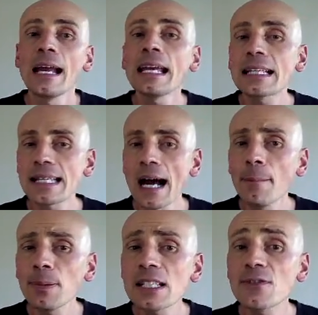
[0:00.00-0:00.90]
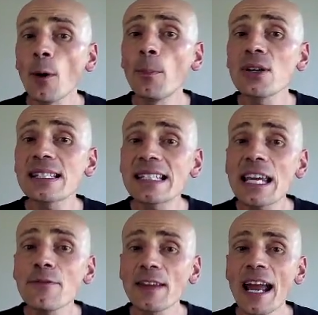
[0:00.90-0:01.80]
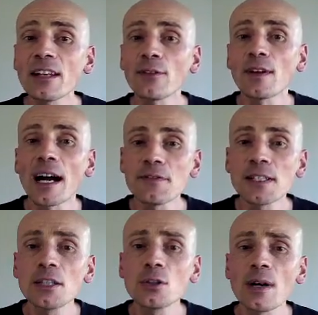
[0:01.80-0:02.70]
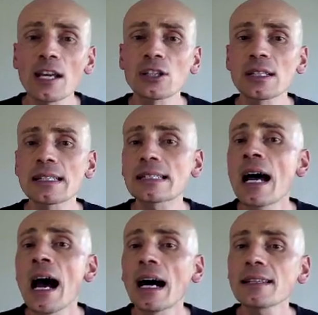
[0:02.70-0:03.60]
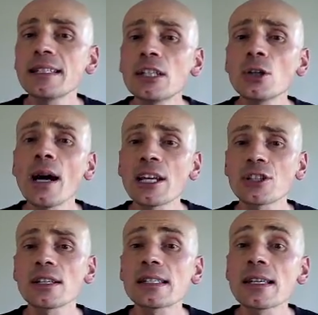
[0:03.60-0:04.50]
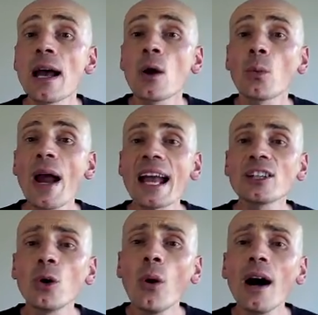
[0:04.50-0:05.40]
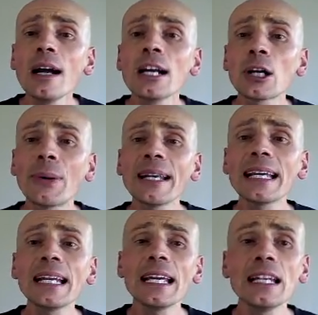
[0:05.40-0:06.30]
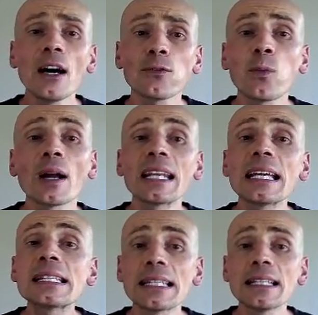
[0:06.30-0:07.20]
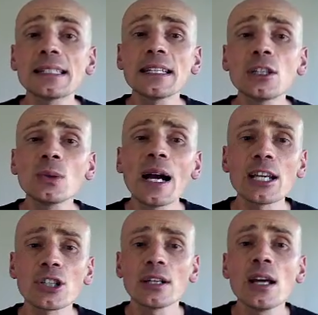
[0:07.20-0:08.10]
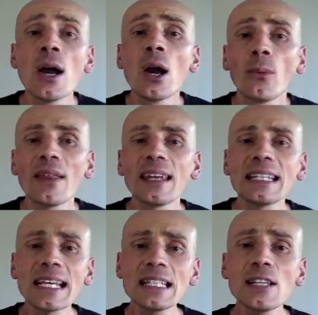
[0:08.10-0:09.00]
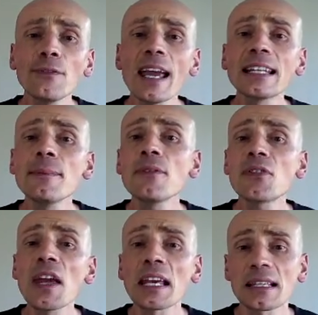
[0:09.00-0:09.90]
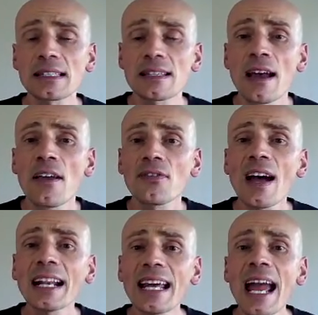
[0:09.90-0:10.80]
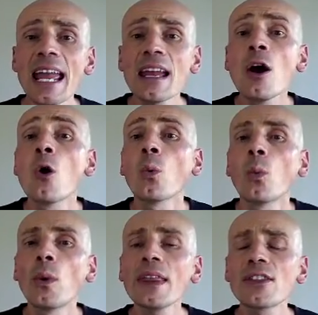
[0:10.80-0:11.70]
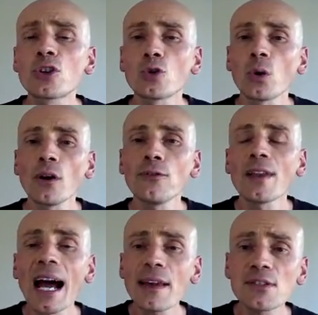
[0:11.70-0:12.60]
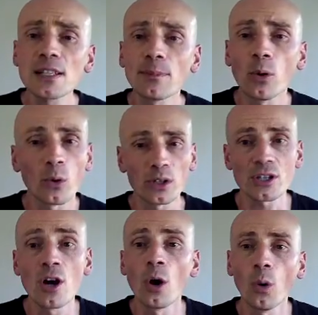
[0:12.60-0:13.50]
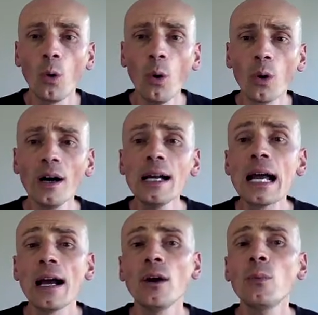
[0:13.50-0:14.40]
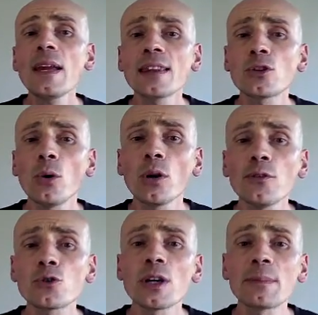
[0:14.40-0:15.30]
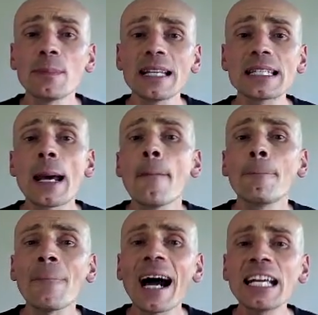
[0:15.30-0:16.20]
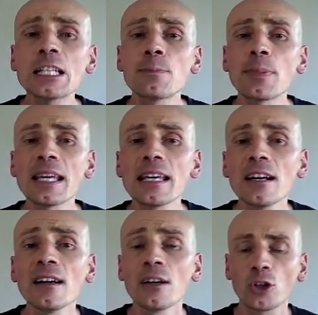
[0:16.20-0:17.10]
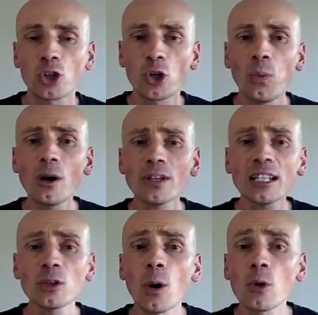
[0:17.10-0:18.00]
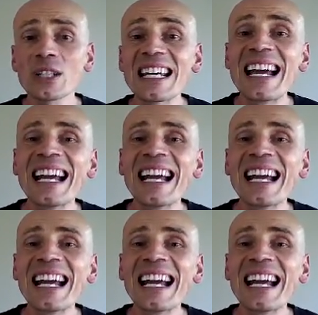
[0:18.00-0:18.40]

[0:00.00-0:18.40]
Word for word: Examples for perceived end of life situations are situations where your critically ill loved one is in a situation where the intensive care team thinks that a withdrawal of life support or a withdrawal of treatment might be quote unquote